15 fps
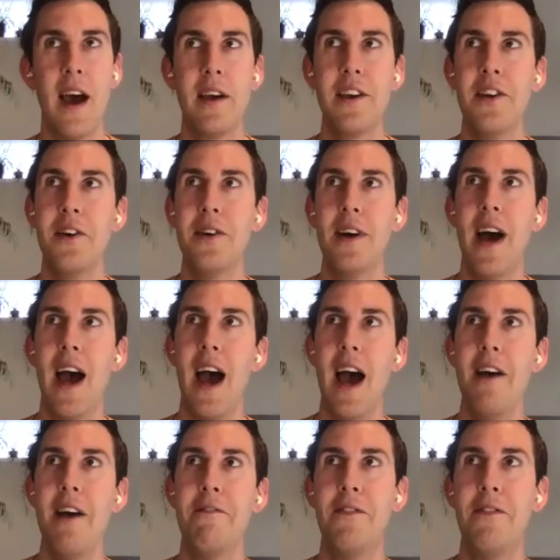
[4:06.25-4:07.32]
you know,
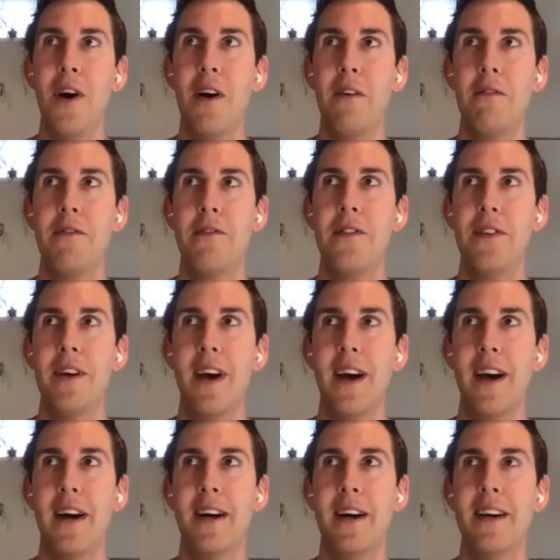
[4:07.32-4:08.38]
half of
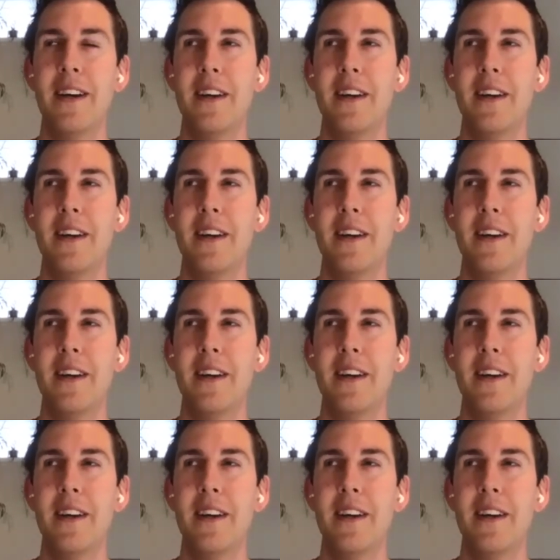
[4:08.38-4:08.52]
uh,